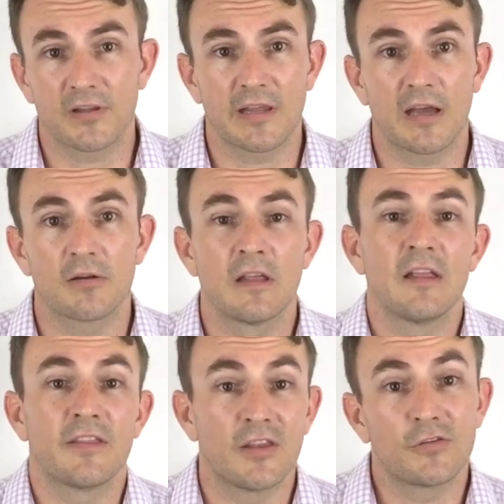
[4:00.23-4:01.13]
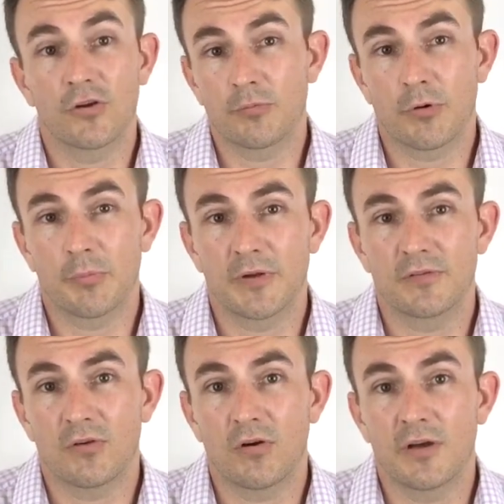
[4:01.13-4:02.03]
allowed, the internal property
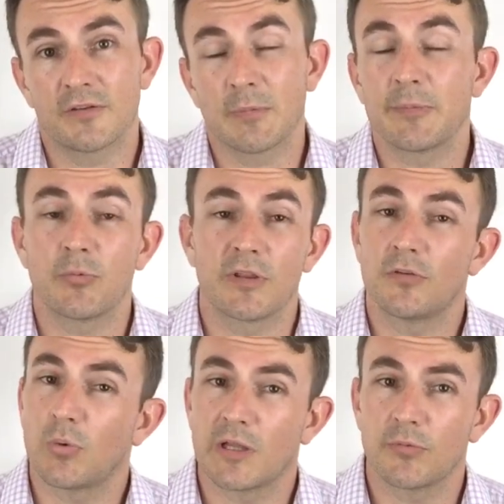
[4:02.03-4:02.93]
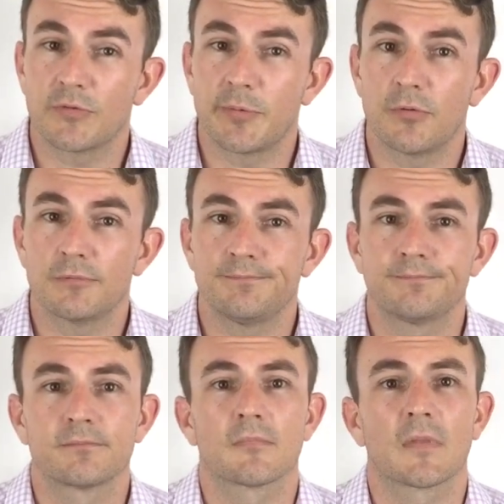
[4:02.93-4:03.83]
size, maybe when the dwelling was built.
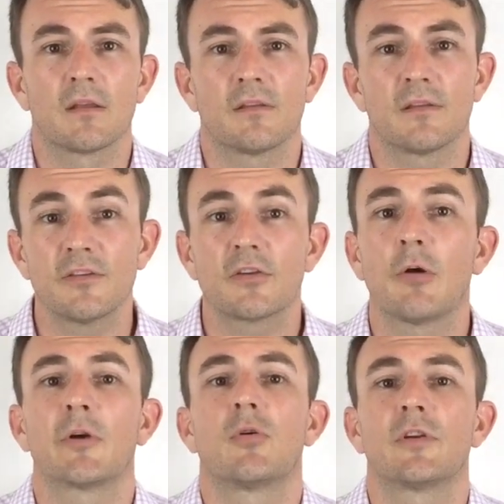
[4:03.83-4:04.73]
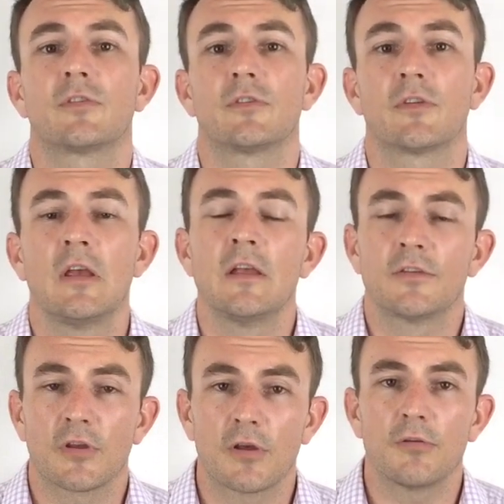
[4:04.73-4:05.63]
These are common questions,
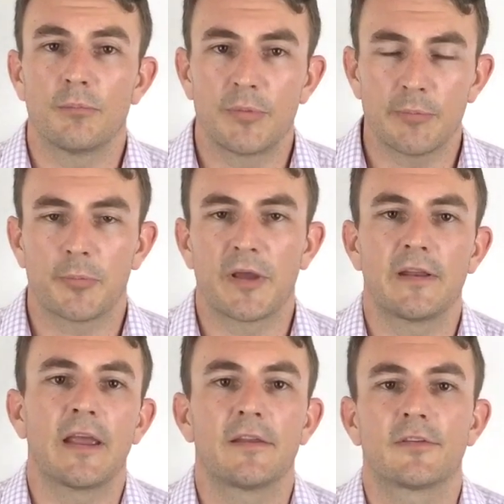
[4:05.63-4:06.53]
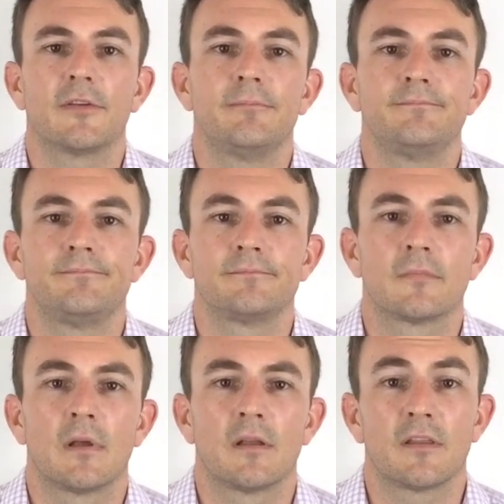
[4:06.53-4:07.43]
so be prepared to answer them.
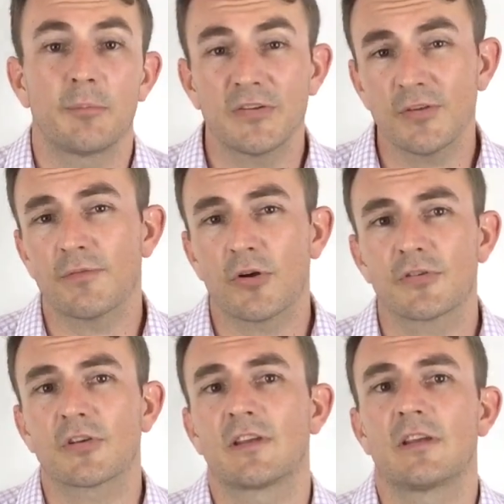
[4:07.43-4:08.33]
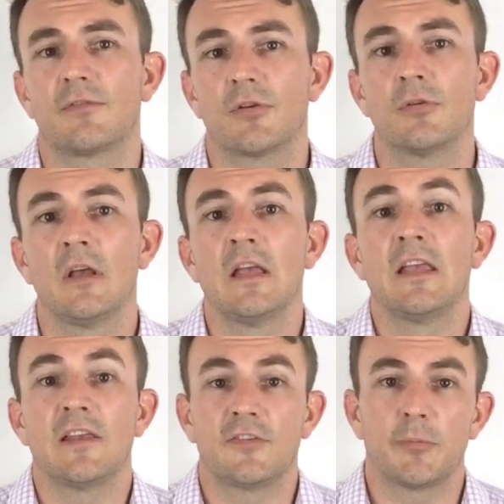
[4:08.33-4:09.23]
The best advice I can give you
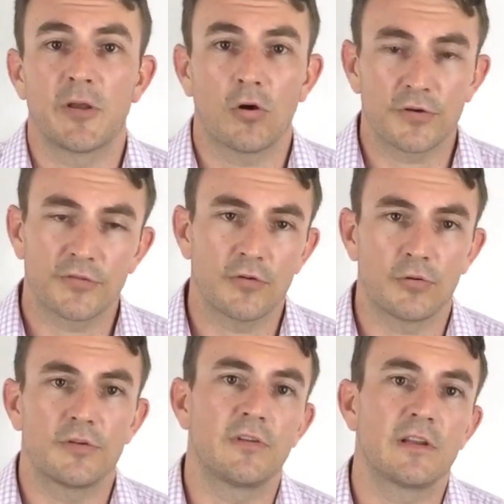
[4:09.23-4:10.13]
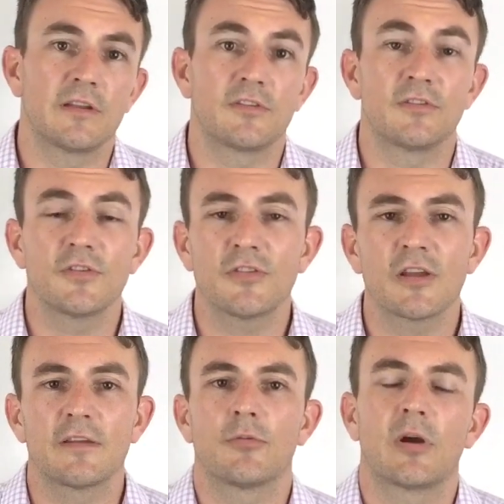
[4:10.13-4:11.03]
is to be honest in all your dealings and just
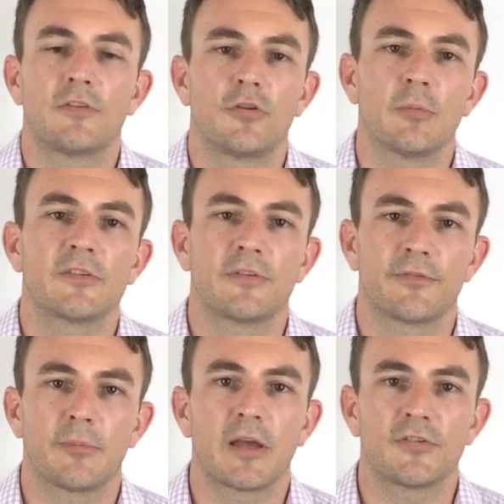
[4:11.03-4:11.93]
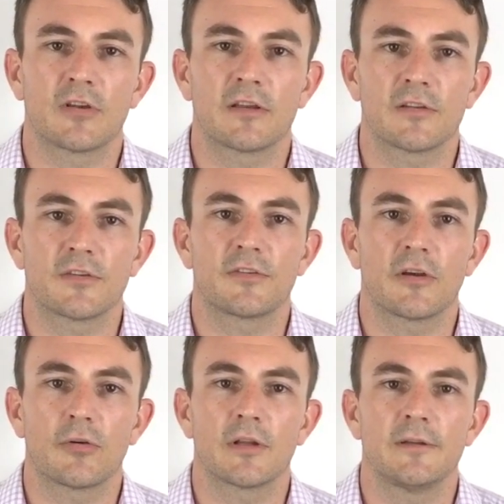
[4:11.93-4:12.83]
don't give away too much information
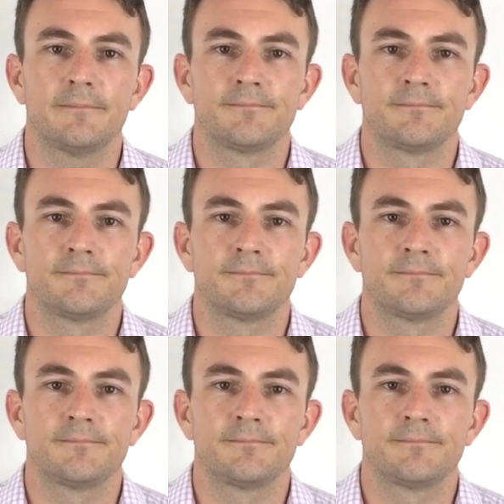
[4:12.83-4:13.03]
unnecessarily.